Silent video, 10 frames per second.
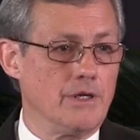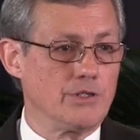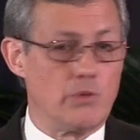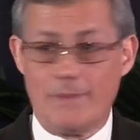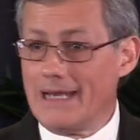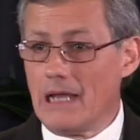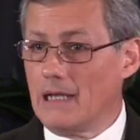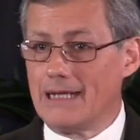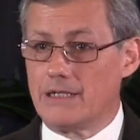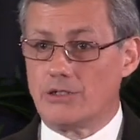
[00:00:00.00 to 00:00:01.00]
So we may not
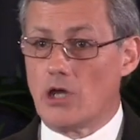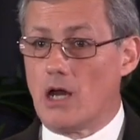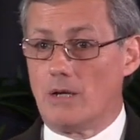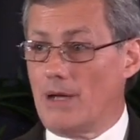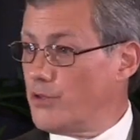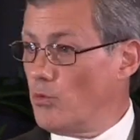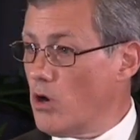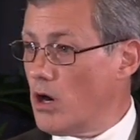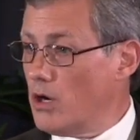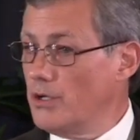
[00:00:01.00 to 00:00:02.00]
like to talk about the
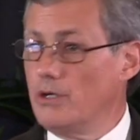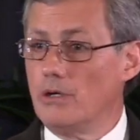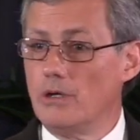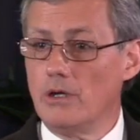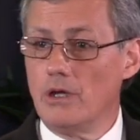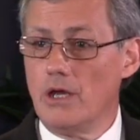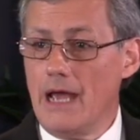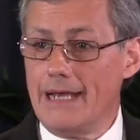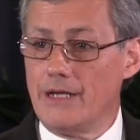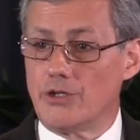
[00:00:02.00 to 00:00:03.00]
word,
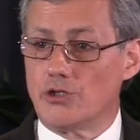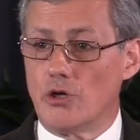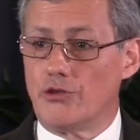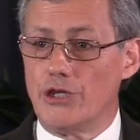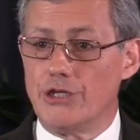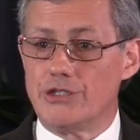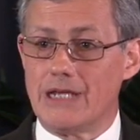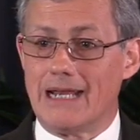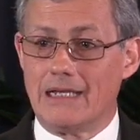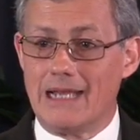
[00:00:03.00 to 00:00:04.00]
and yet the truth
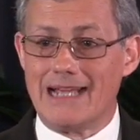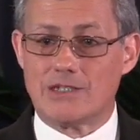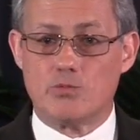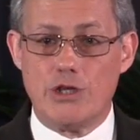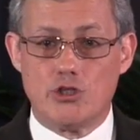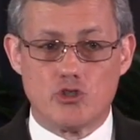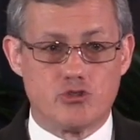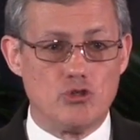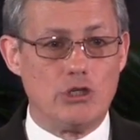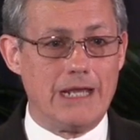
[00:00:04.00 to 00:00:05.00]
is, unless we
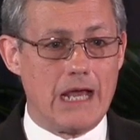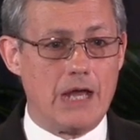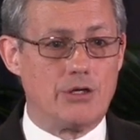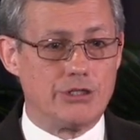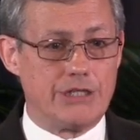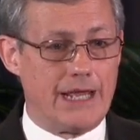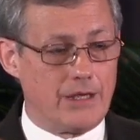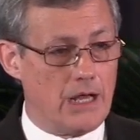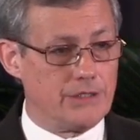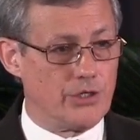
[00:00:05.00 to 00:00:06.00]
truly understand
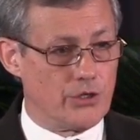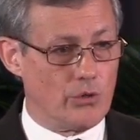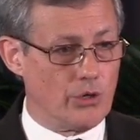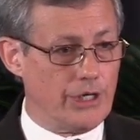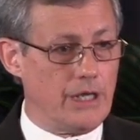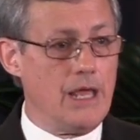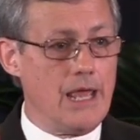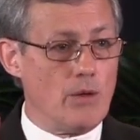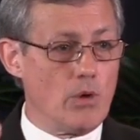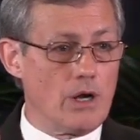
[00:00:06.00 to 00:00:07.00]
God's authority
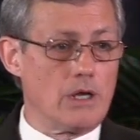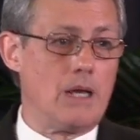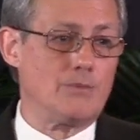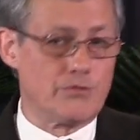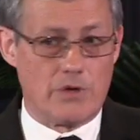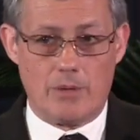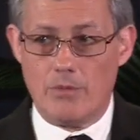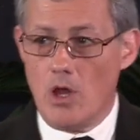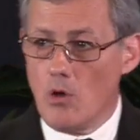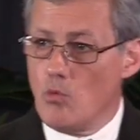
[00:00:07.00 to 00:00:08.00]
and where it comes from,
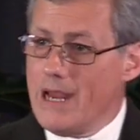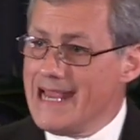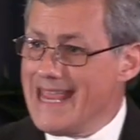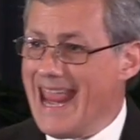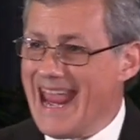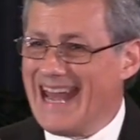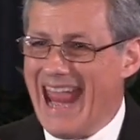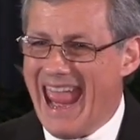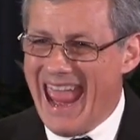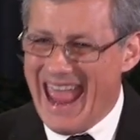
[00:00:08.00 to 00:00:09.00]
we can't
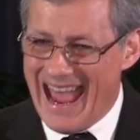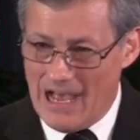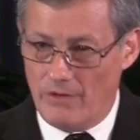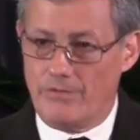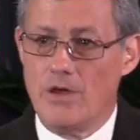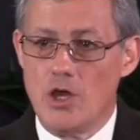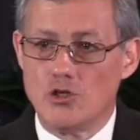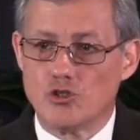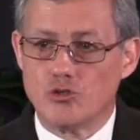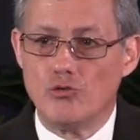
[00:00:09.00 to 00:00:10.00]
have
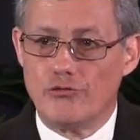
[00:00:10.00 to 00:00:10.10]
true